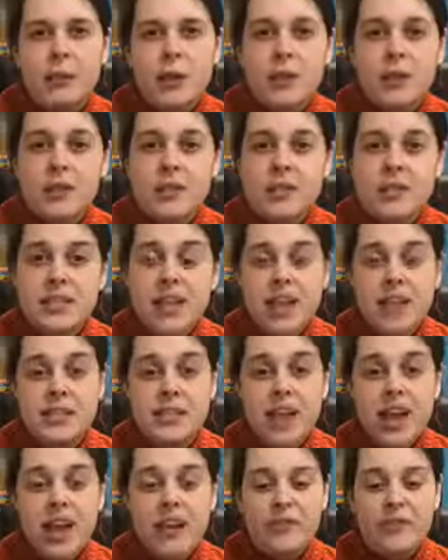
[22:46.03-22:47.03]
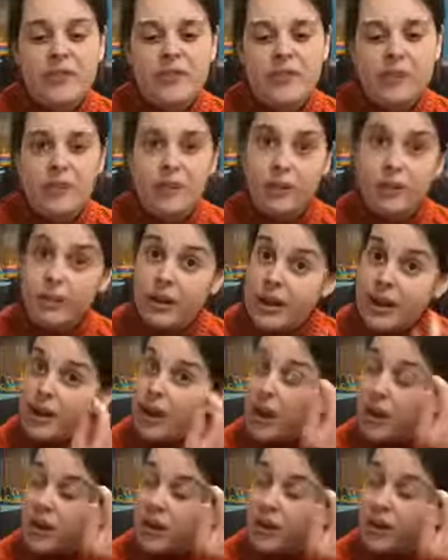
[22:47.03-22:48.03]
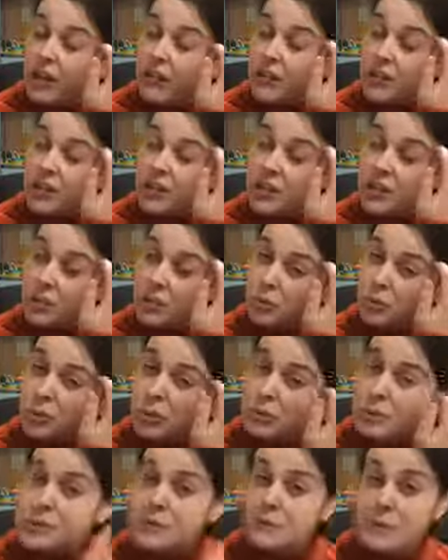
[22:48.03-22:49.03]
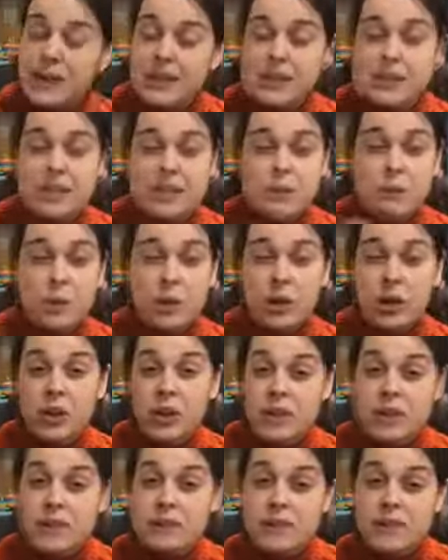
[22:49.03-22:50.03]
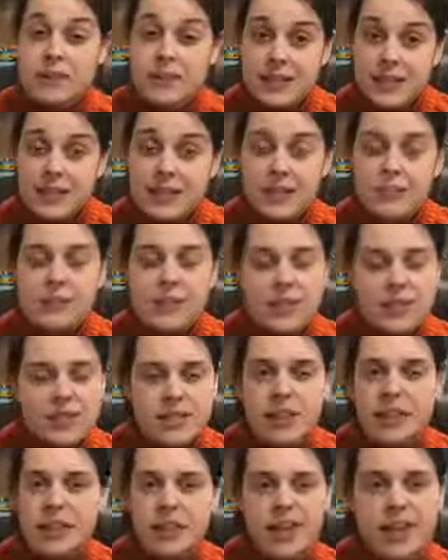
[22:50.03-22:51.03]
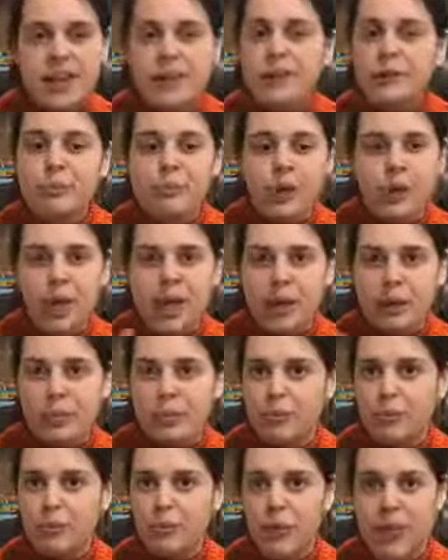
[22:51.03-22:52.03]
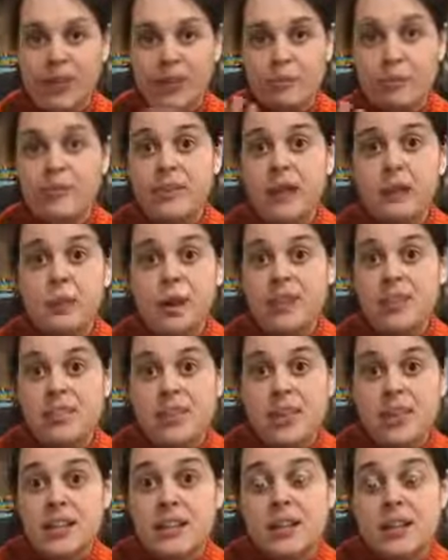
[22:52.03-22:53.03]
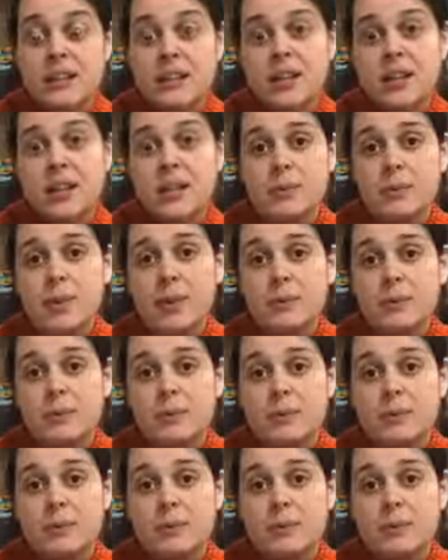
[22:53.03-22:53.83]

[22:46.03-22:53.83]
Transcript: because if you have already got your nappies and you don't want to be spending the money on a different system, a silk liner will make them feel wet against their skin as well.